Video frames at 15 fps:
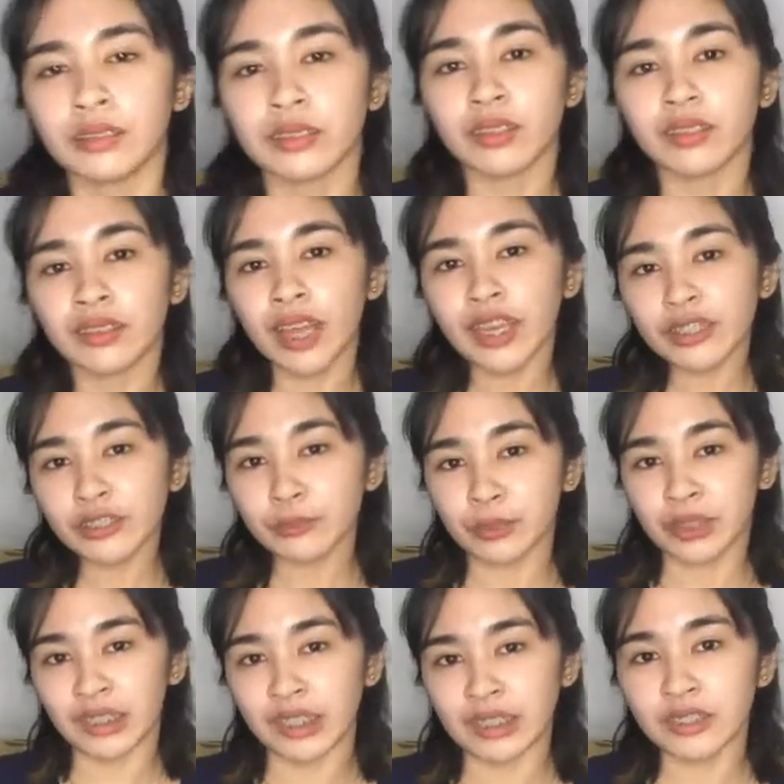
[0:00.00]
The next
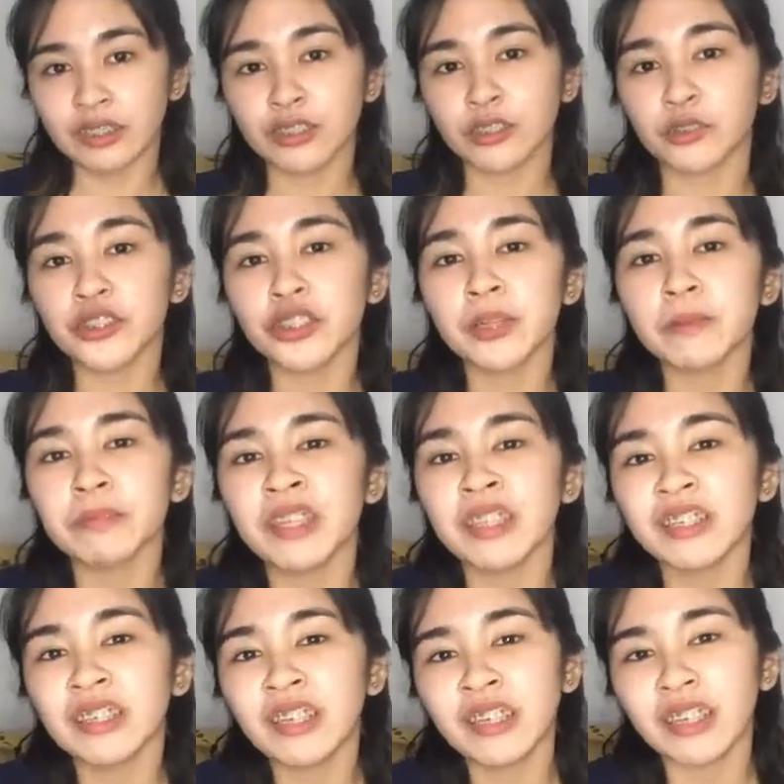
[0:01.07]
one is social
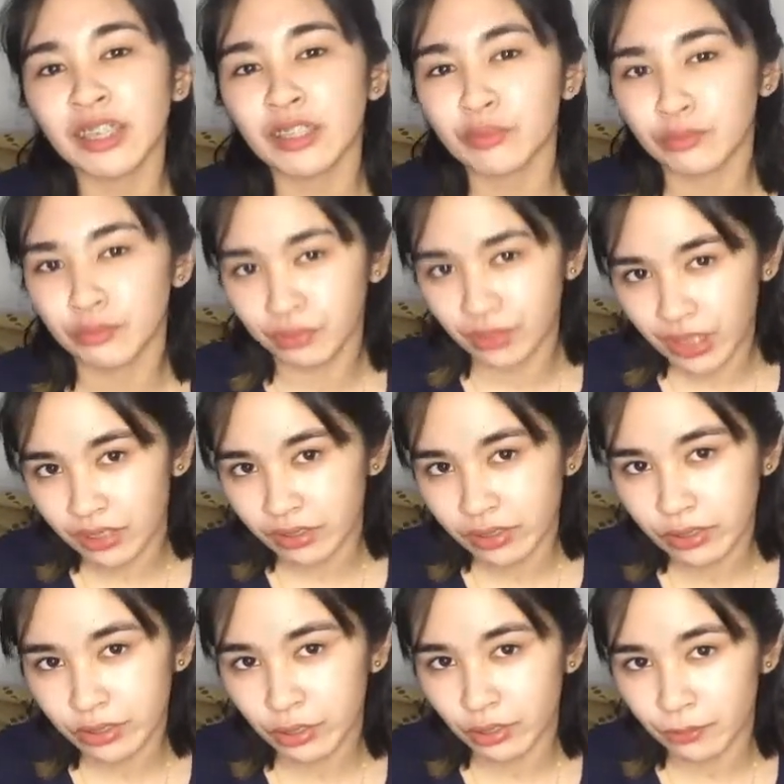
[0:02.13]
media
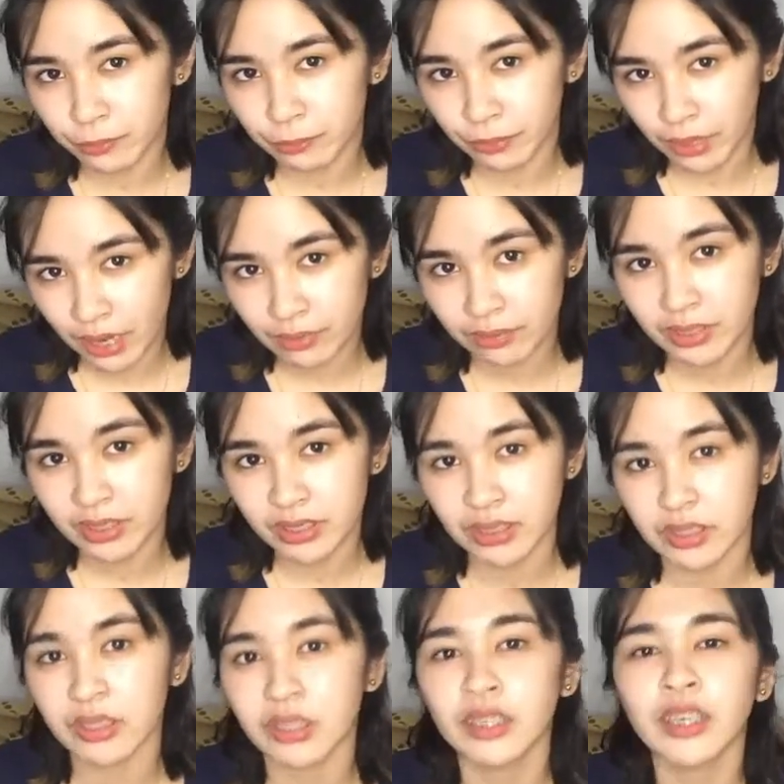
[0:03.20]
invades your
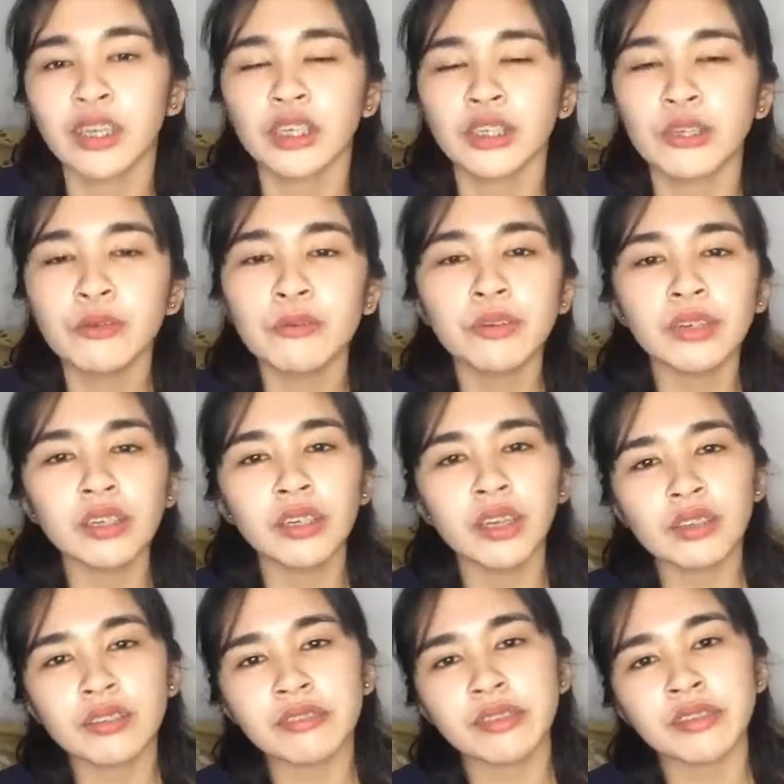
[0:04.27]
privacy. You are
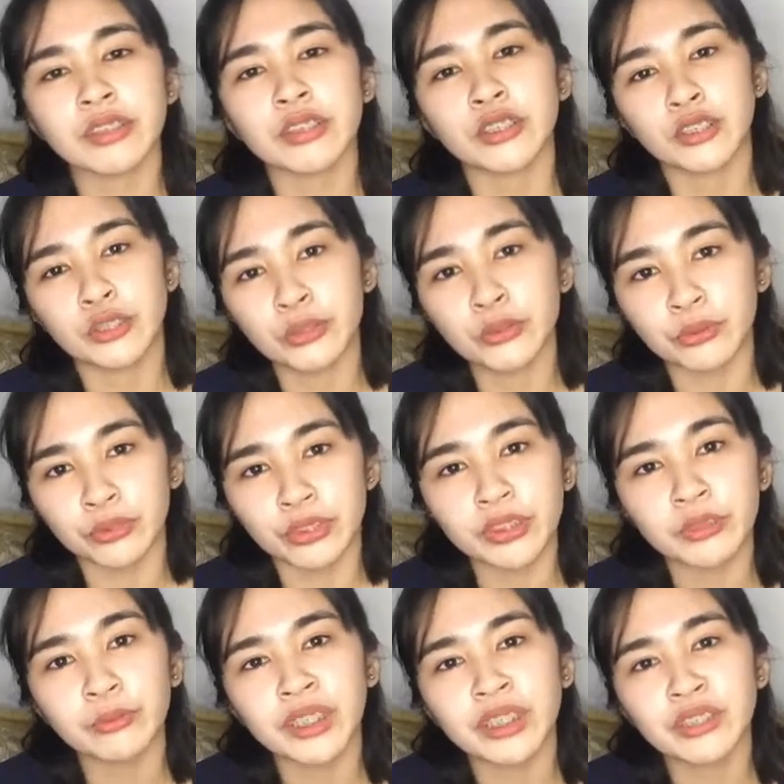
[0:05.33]
not
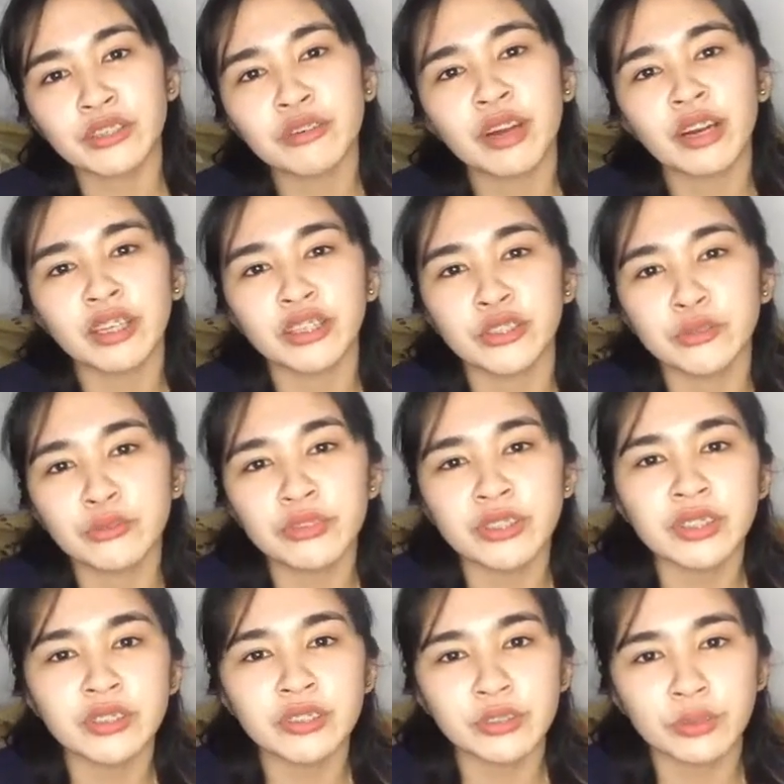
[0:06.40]
secured when you are
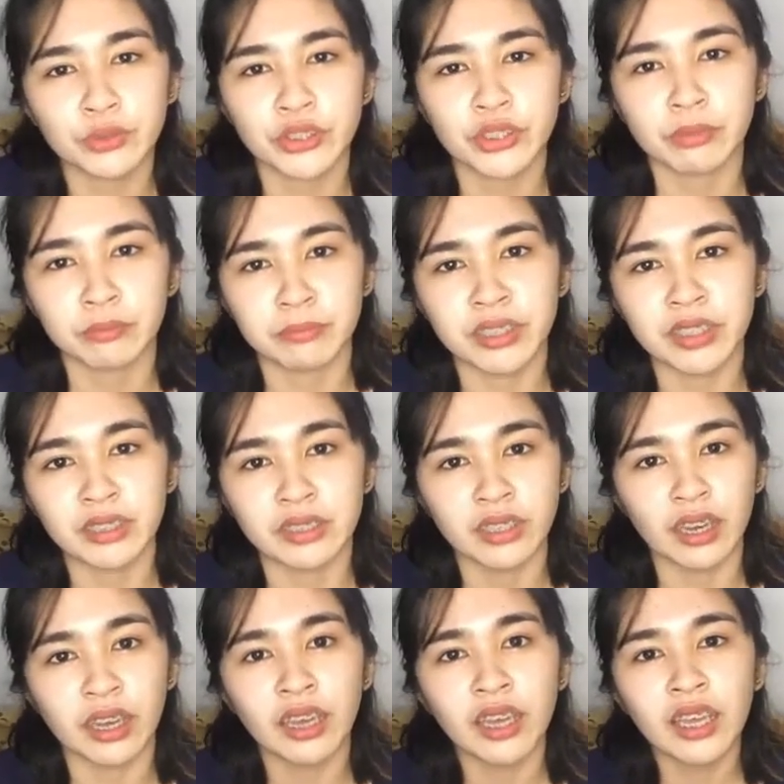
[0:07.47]
using social media,